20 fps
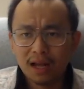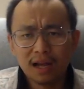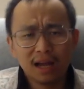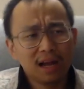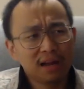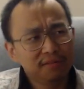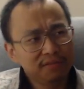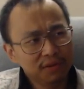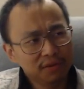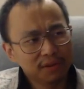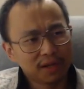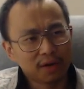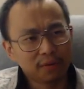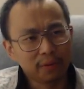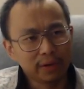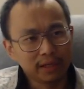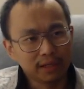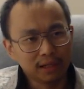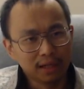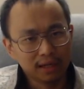I feel that
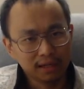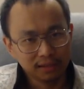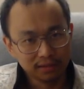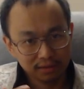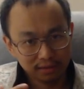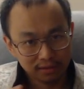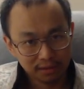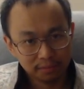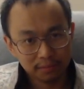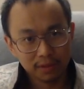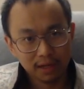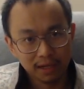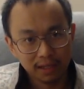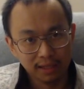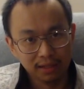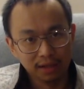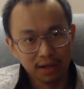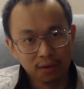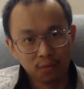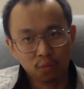way. Like,
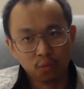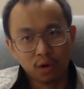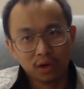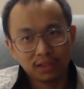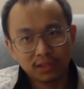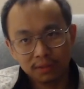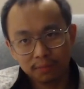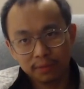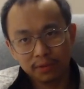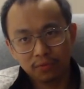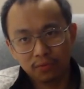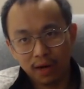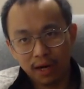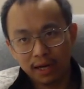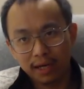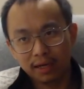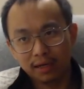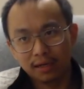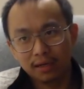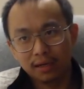I want to be right,